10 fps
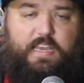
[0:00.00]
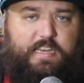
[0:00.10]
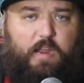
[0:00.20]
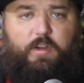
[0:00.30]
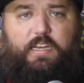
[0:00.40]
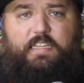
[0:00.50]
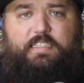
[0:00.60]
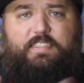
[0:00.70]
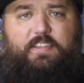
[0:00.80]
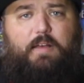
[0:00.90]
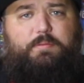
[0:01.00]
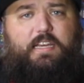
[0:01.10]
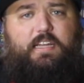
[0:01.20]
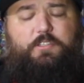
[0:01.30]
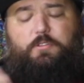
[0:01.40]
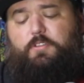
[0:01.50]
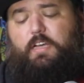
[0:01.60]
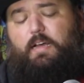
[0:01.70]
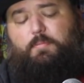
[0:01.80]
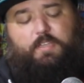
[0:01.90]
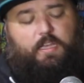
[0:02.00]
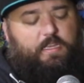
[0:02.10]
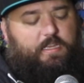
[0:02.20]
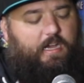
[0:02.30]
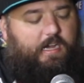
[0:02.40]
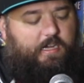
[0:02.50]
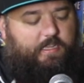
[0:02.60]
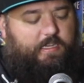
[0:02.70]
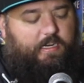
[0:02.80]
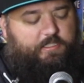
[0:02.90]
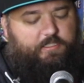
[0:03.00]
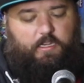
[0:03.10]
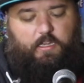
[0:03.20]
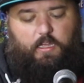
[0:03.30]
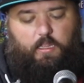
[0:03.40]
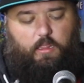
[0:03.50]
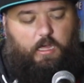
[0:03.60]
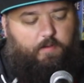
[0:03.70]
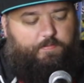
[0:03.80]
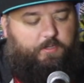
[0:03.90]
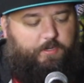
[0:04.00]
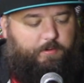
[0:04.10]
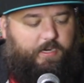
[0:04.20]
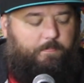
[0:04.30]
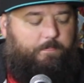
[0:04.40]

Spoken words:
Now we're going to get to slabs. I got 2 slabs that I just love. So here we go.